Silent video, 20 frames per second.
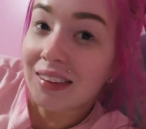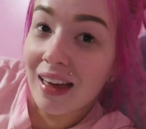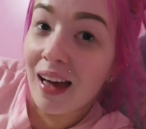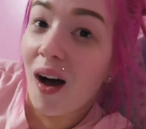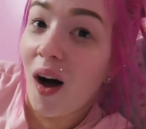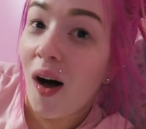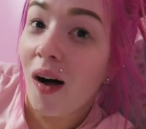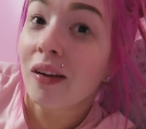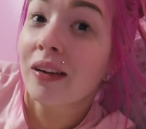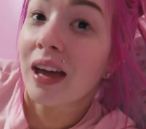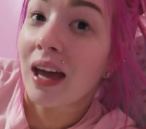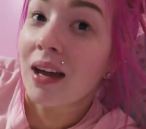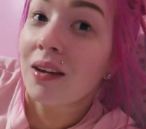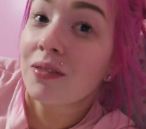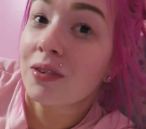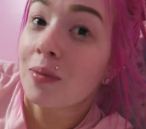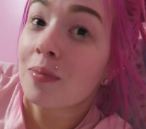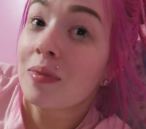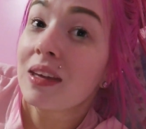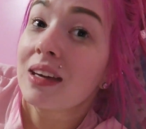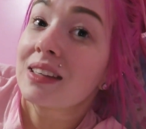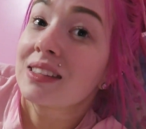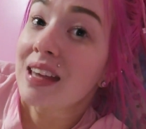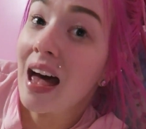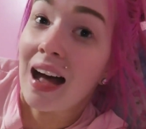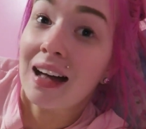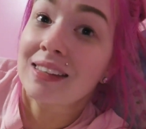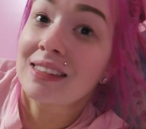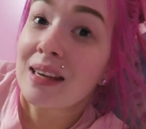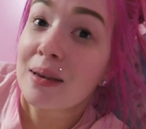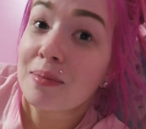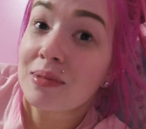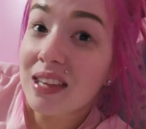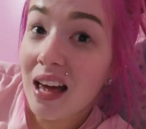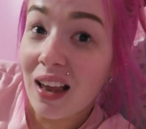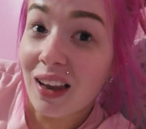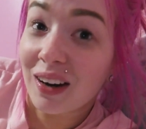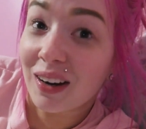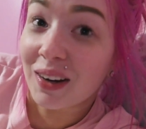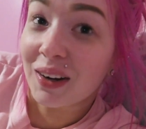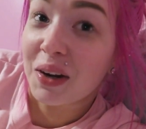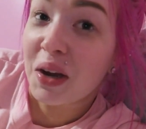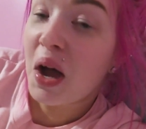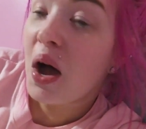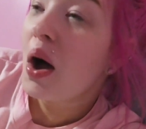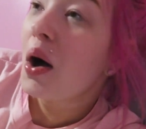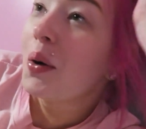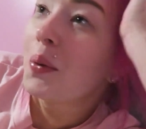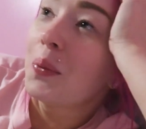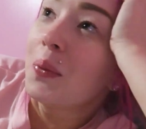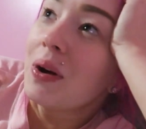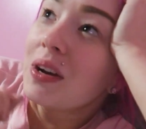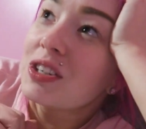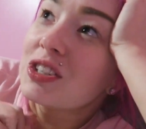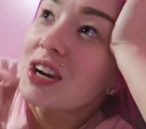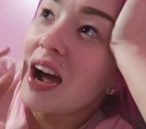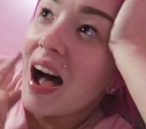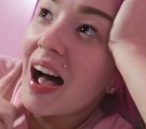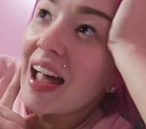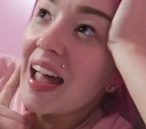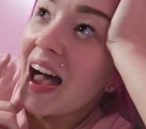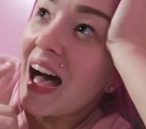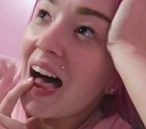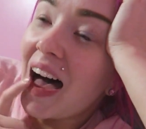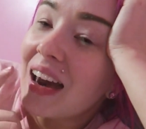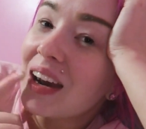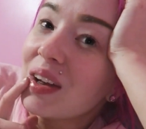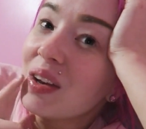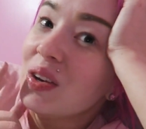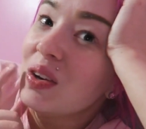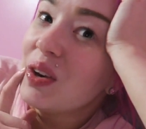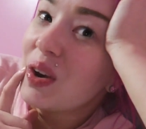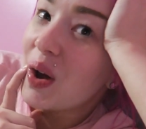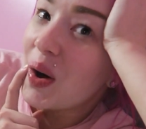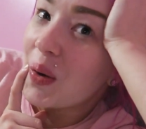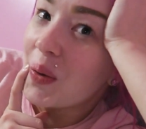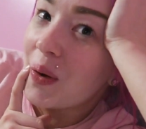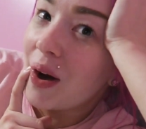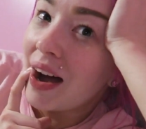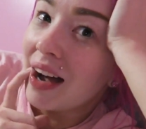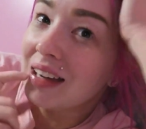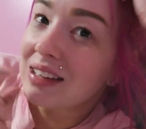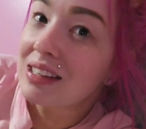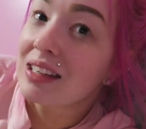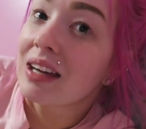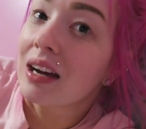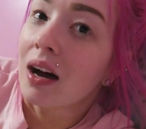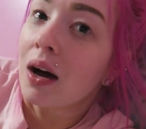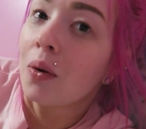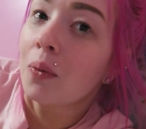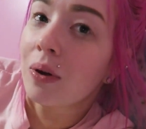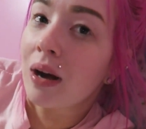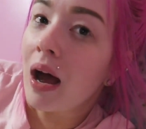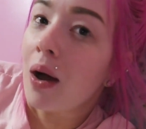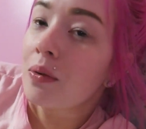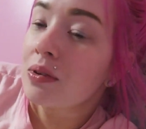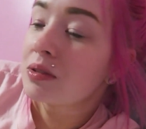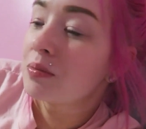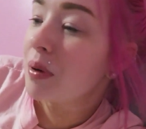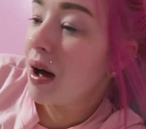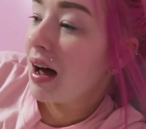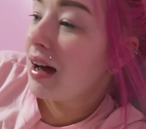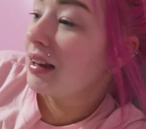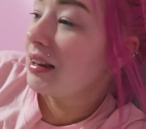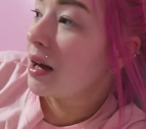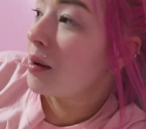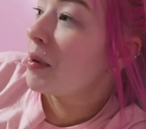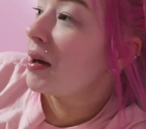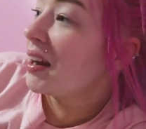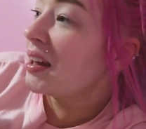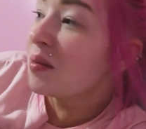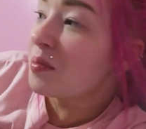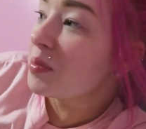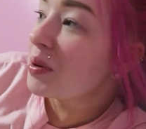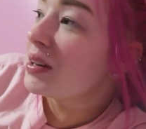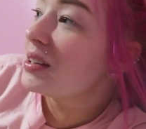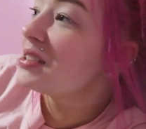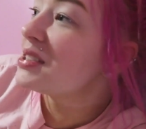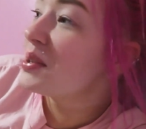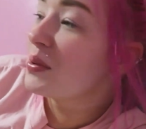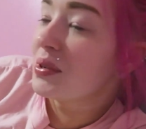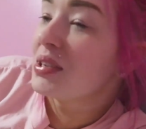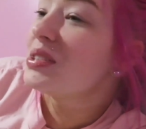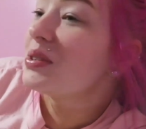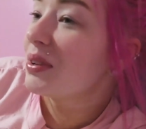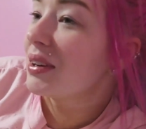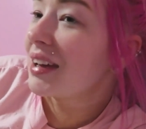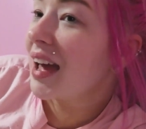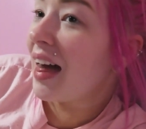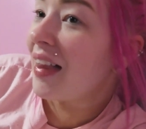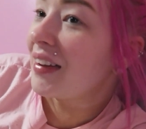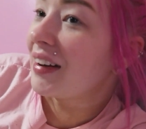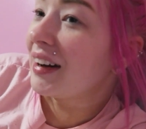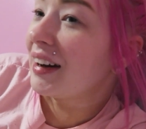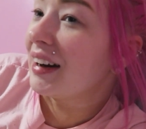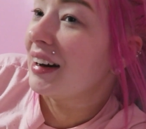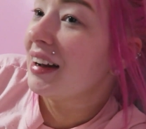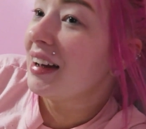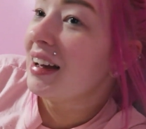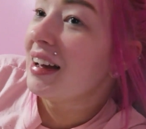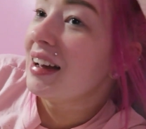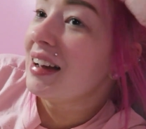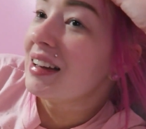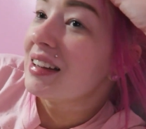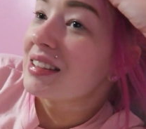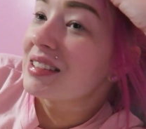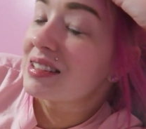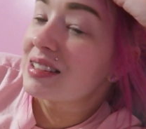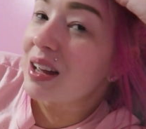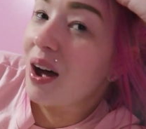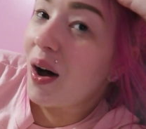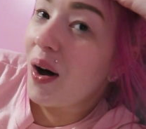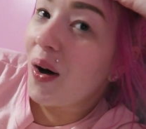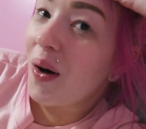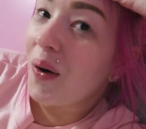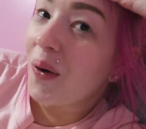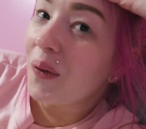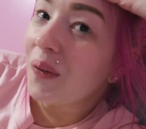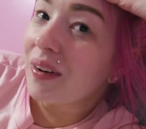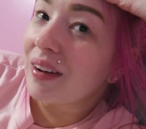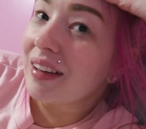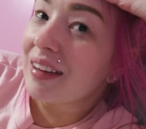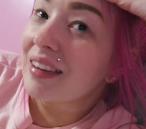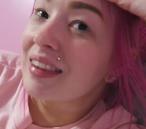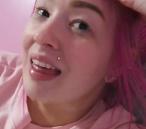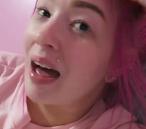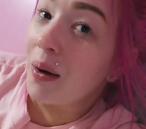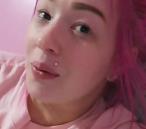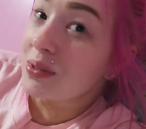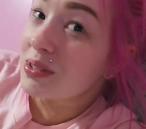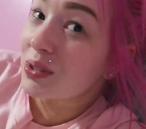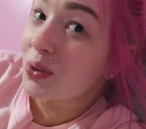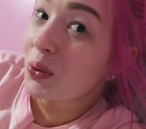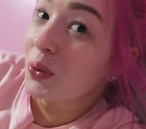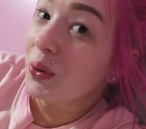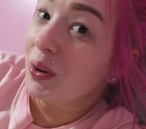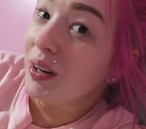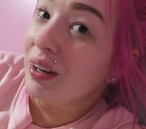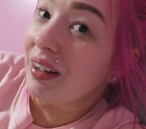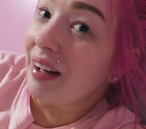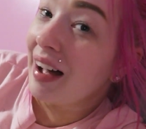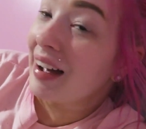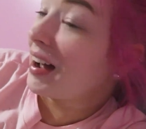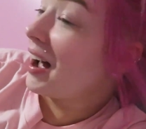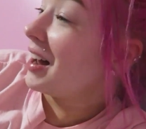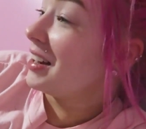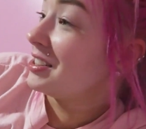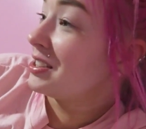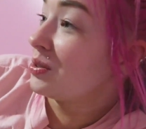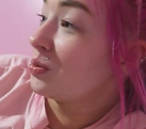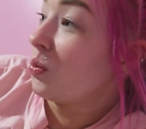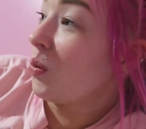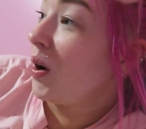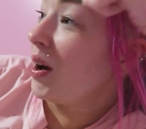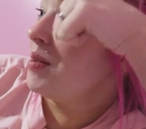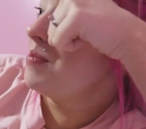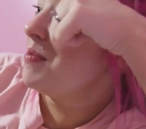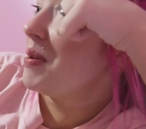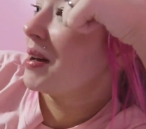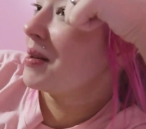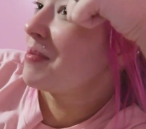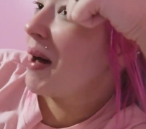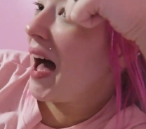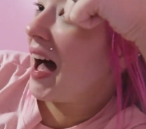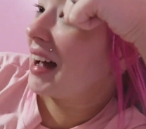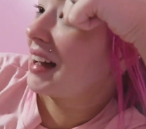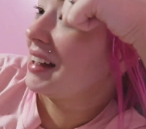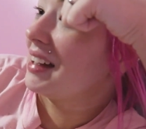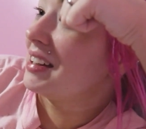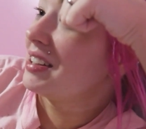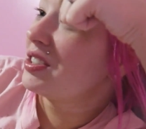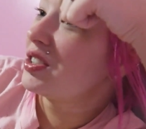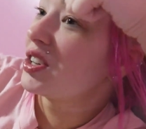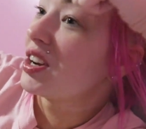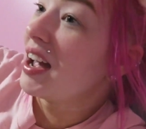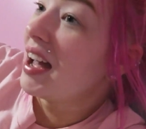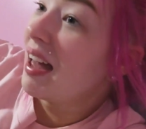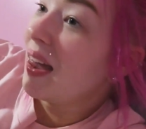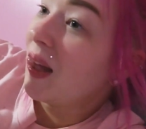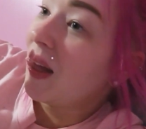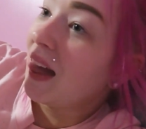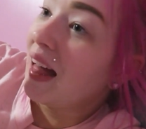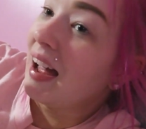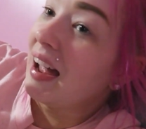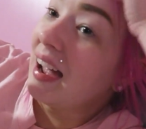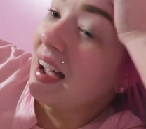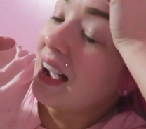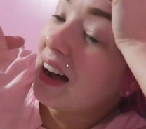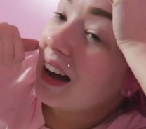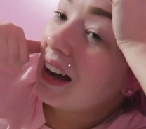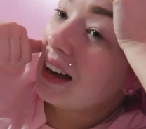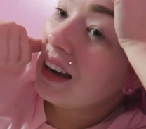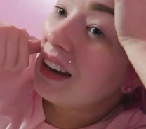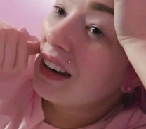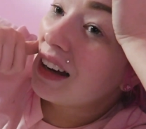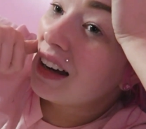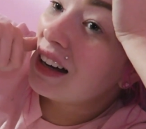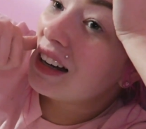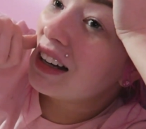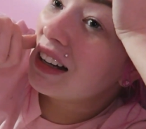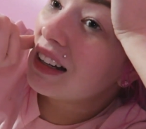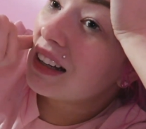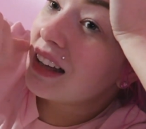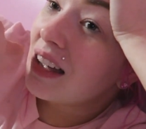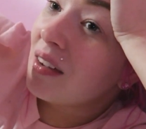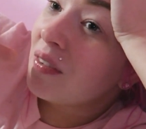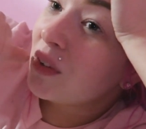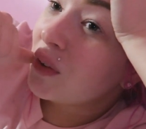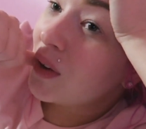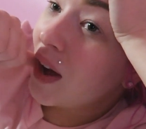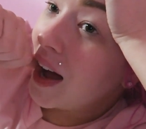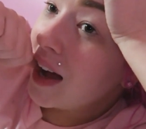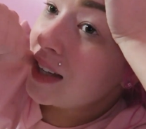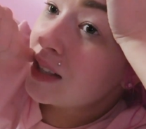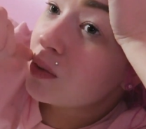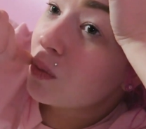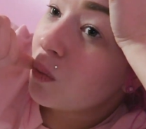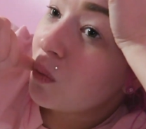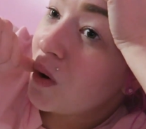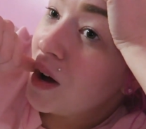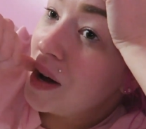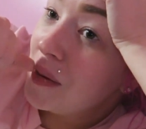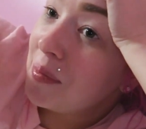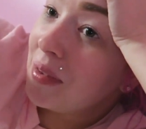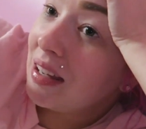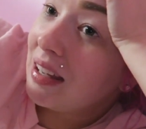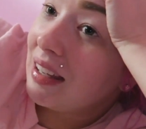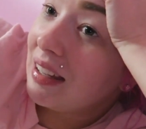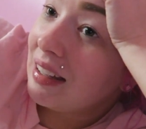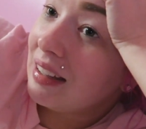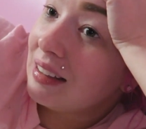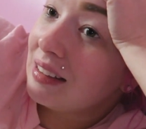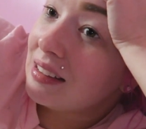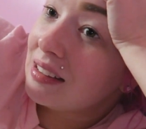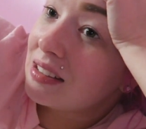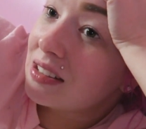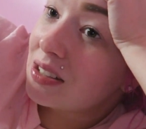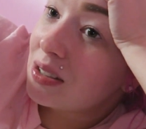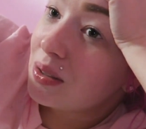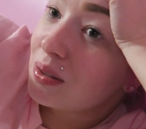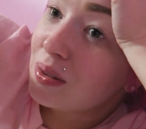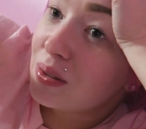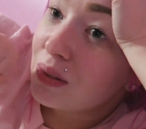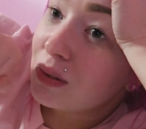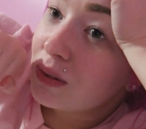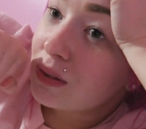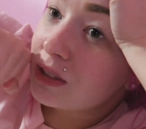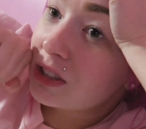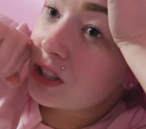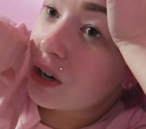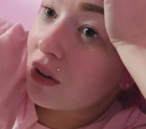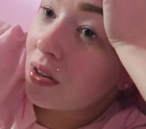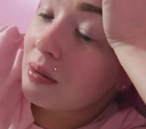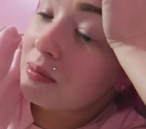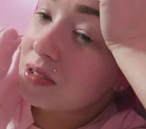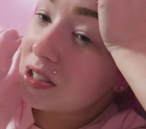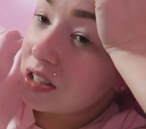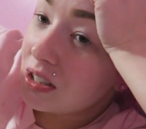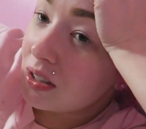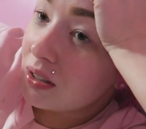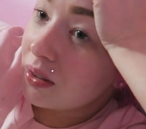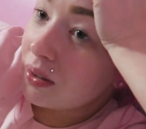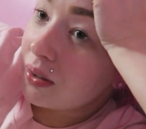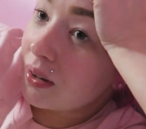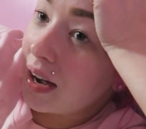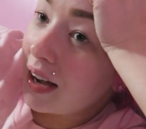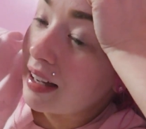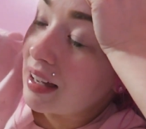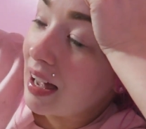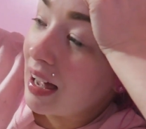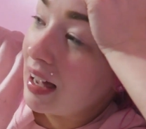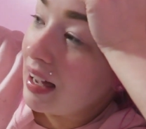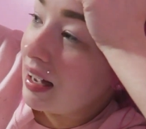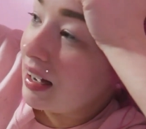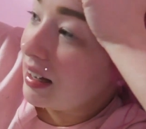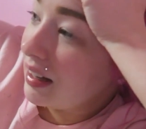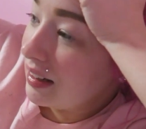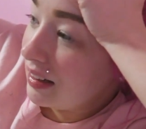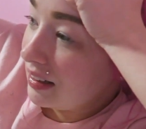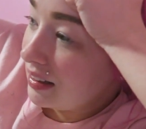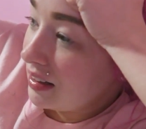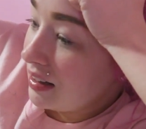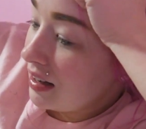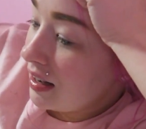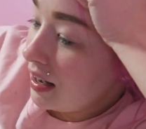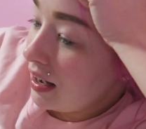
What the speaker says: they all came from the exact same seller, which I had no idea when I was buying them. I didn't put 2 and 2 together. So that was cool. I got just one big package, and if you guys want me to show them to you, I can,